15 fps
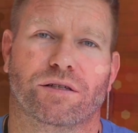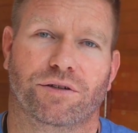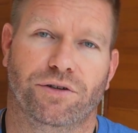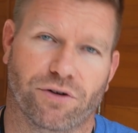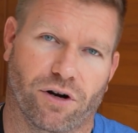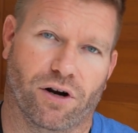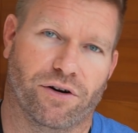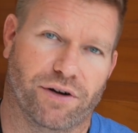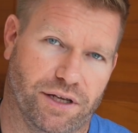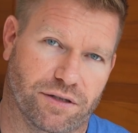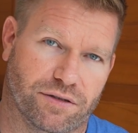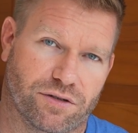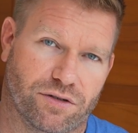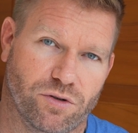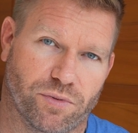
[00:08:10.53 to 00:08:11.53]
till you're already
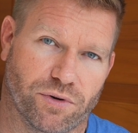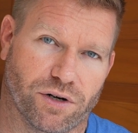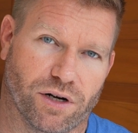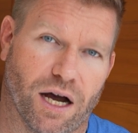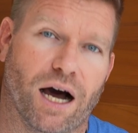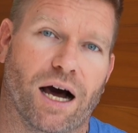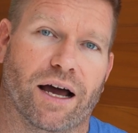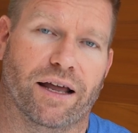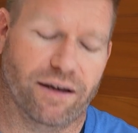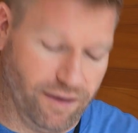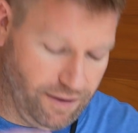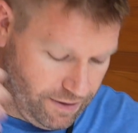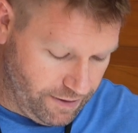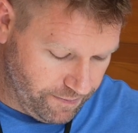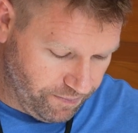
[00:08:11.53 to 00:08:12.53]
super hot
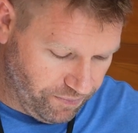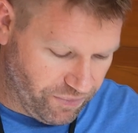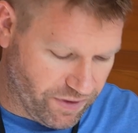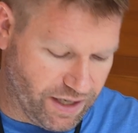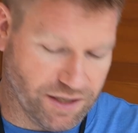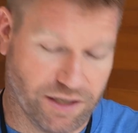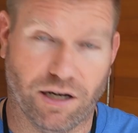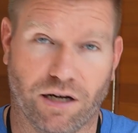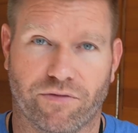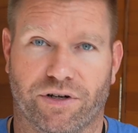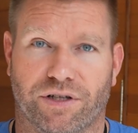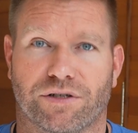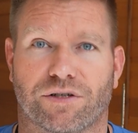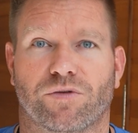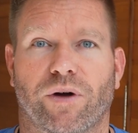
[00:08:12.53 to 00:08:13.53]
and covered
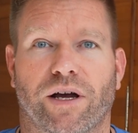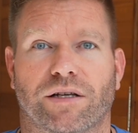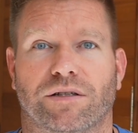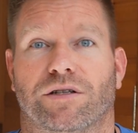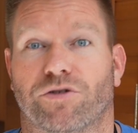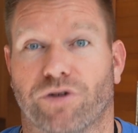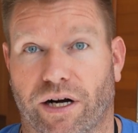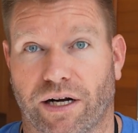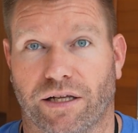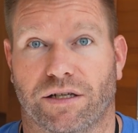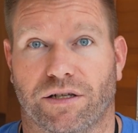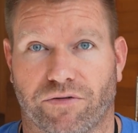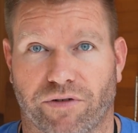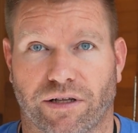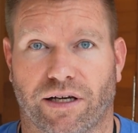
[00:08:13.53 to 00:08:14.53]
in sweat to try to
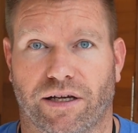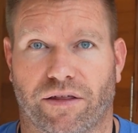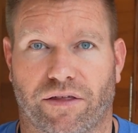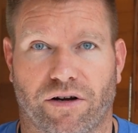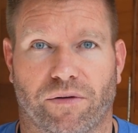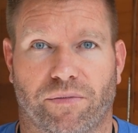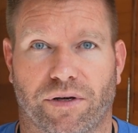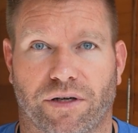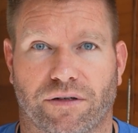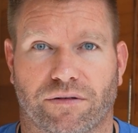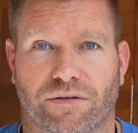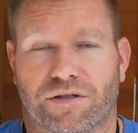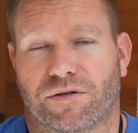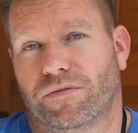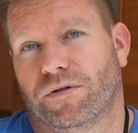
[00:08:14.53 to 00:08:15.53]
get your red light therapy.
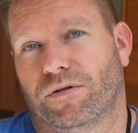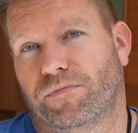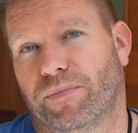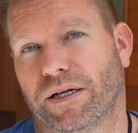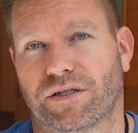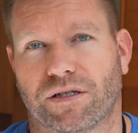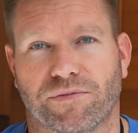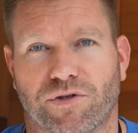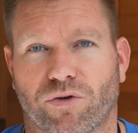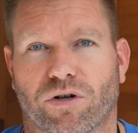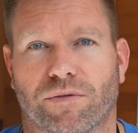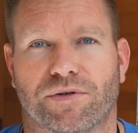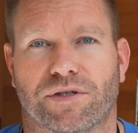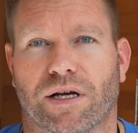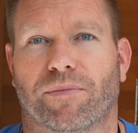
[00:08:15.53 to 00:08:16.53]
It's best
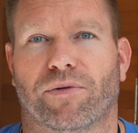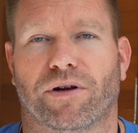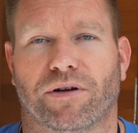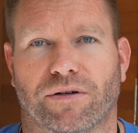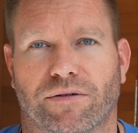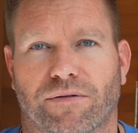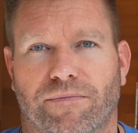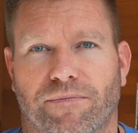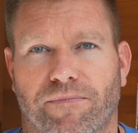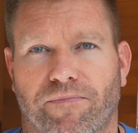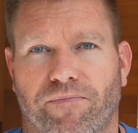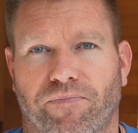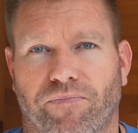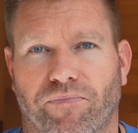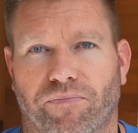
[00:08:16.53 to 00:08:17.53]
absorbed separate. Are there
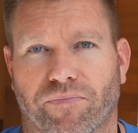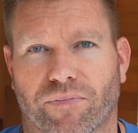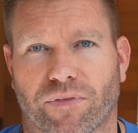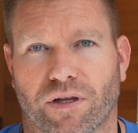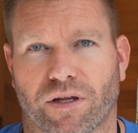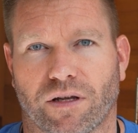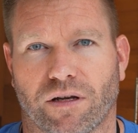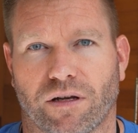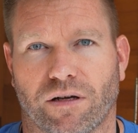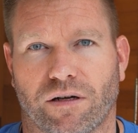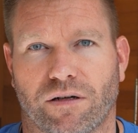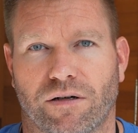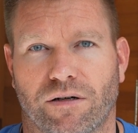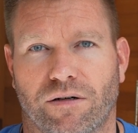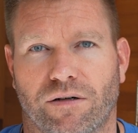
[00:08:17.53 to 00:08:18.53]
any
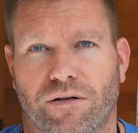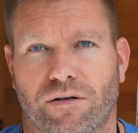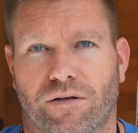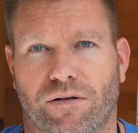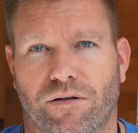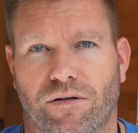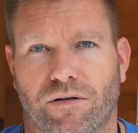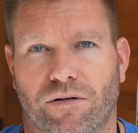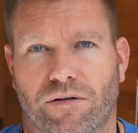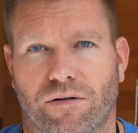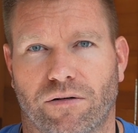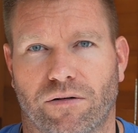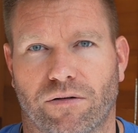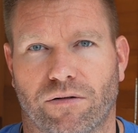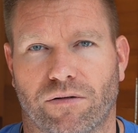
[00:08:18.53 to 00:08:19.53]
um, like red
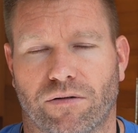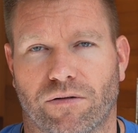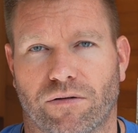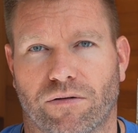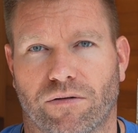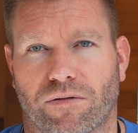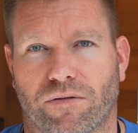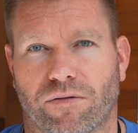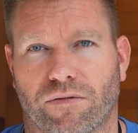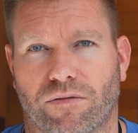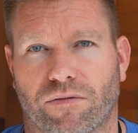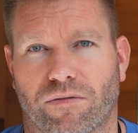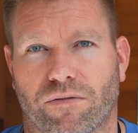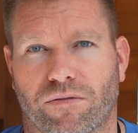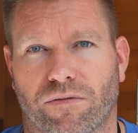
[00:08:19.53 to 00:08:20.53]
light panels that you would
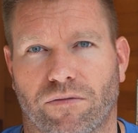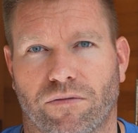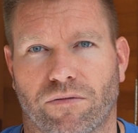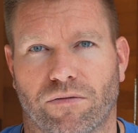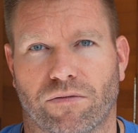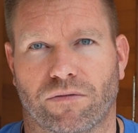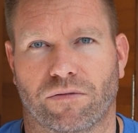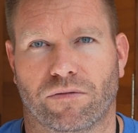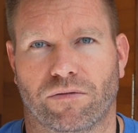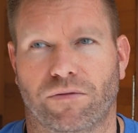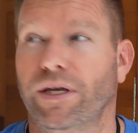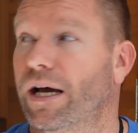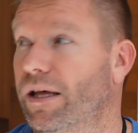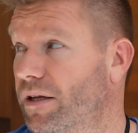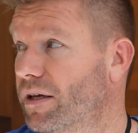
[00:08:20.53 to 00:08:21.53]
recommend?
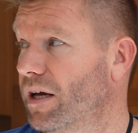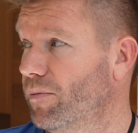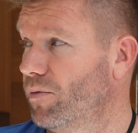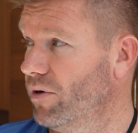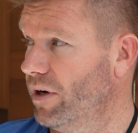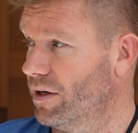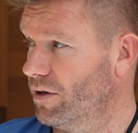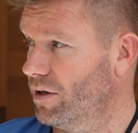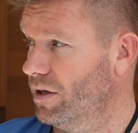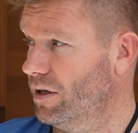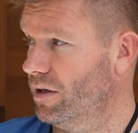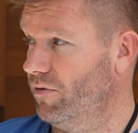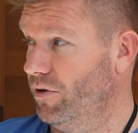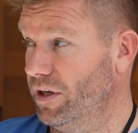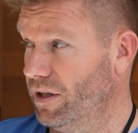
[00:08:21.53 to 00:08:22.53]
Yeah, the GembaRed are
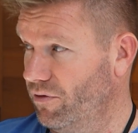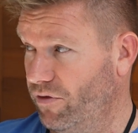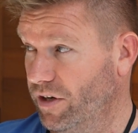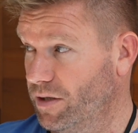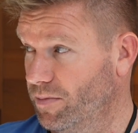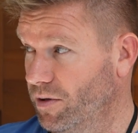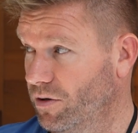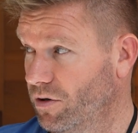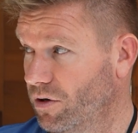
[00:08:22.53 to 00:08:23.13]
good. If you get in the Facebook